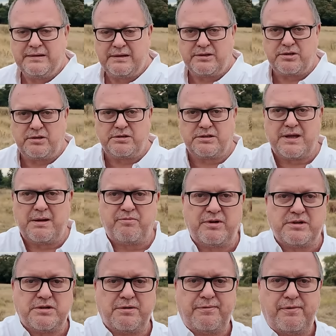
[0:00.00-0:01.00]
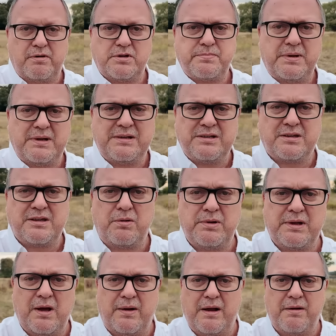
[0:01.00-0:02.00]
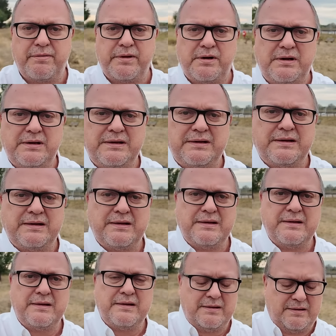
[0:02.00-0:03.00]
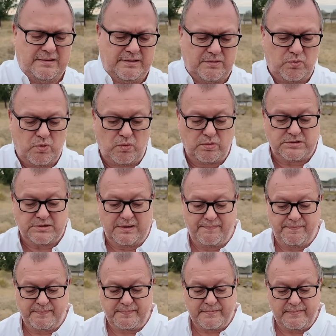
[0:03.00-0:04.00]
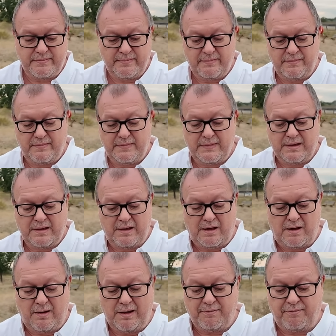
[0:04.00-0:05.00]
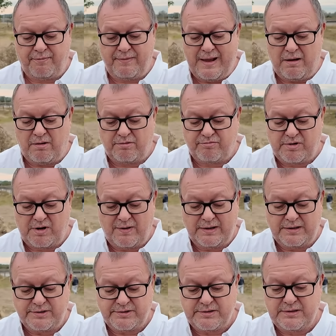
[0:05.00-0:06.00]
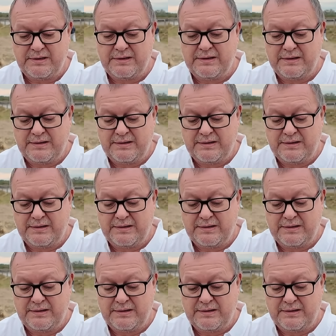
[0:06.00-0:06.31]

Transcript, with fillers: Let's turn this camera so it follows me, because I don't want it going over the water. Height, flat or rise.